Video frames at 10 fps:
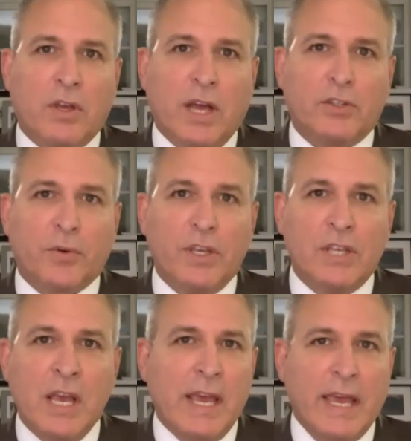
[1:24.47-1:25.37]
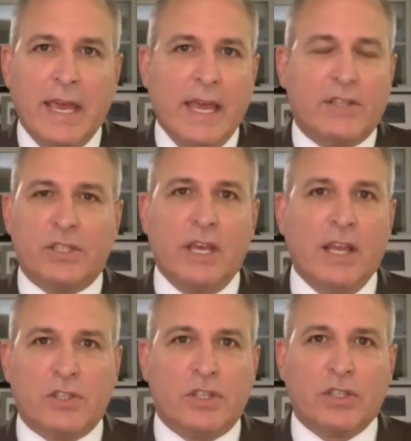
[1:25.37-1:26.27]
countries, it, it's
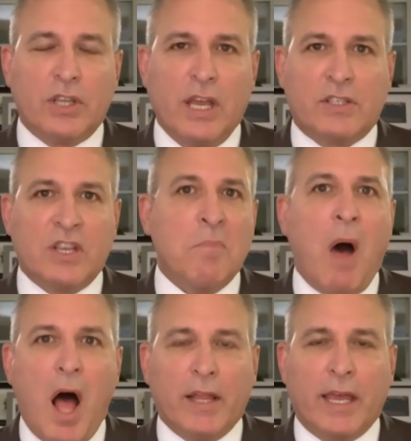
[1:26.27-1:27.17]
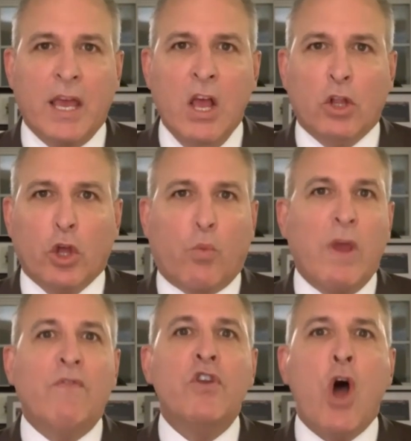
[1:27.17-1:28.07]
it's just it's symbolic. Look,
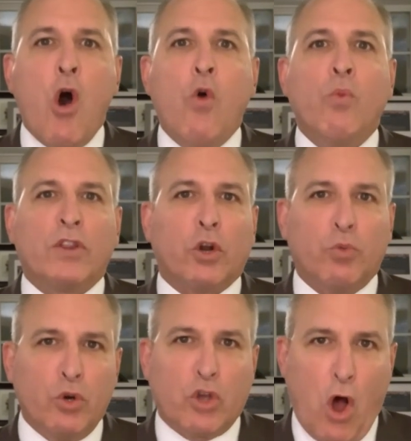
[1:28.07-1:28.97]
we've known what the root